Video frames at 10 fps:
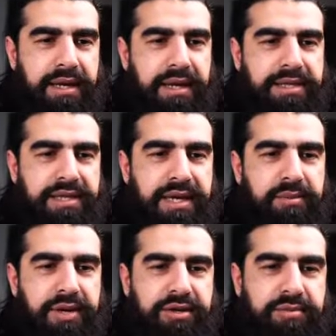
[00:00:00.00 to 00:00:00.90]

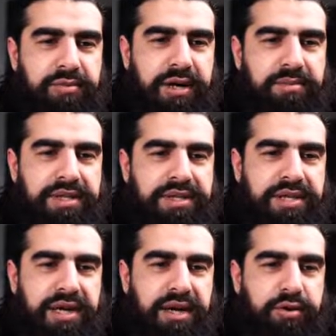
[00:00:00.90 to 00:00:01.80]
Assalamu alaikum, Muhammad
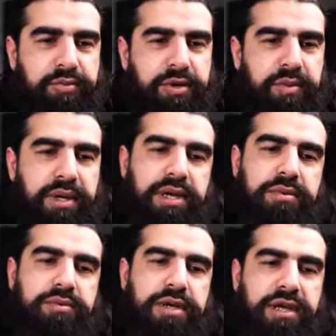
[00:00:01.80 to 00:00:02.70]
Sheikh. I hope you're well.
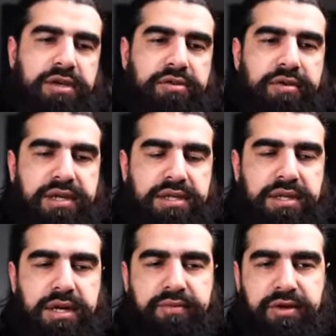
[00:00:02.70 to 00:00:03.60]
Alhamdulillah, thank you for
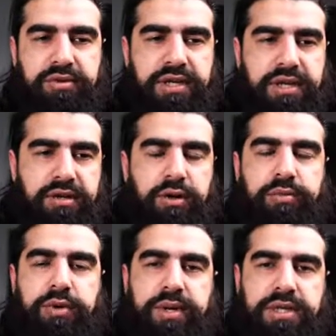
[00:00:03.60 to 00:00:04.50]
asking. I'm very good, thank you.
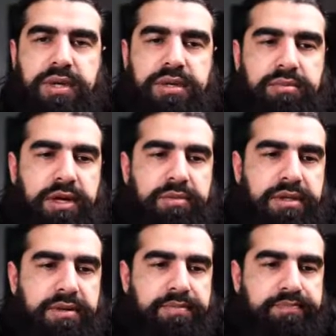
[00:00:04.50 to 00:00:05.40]
Hope you're well as well,
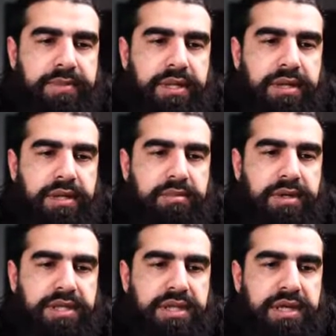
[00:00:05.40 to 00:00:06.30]
Muhammad.
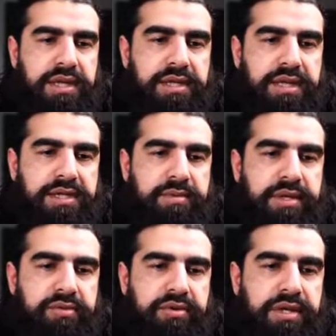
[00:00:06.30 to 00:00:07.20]
Masir Ali, there's
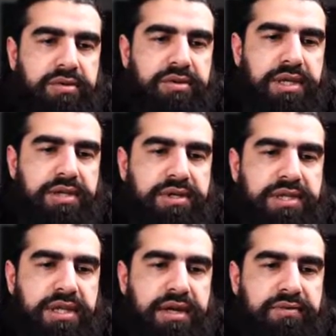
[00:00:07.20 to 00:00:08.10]
something really cool and
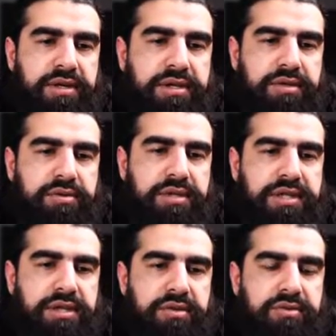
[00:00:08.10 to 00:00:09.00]
interesting I've learned,
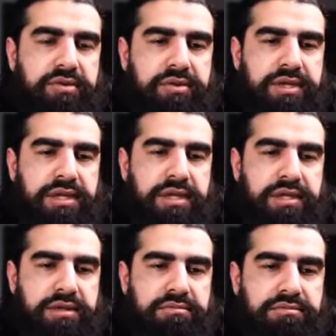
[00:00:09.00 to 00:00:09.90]
noticed in Kuduri recently.
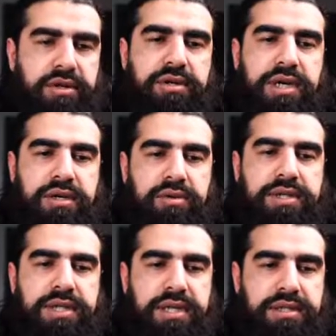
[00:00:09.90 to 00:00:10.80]
Okay, go
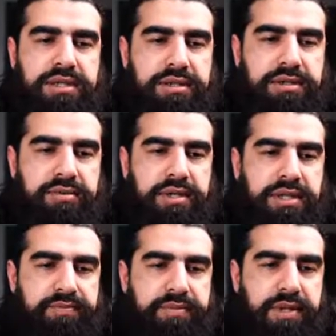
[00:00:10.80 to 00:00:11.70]
on, tell us. What
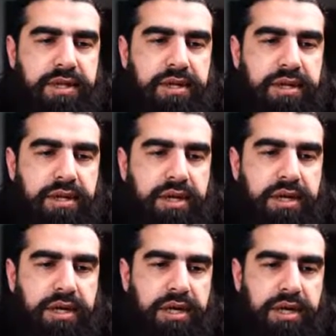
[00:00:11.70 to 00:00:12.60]
is it?
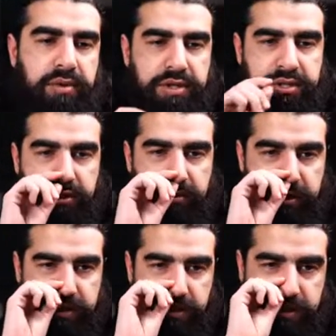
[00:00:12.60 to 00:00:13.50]
What do you
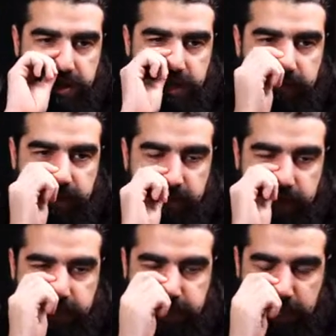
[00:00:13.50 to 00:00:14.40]
watch on TV
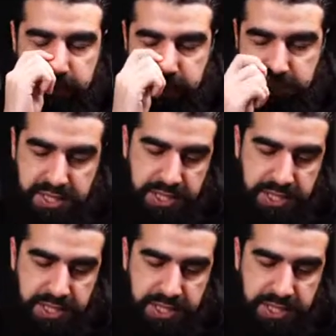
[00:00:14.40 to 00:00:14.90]
for entertainment?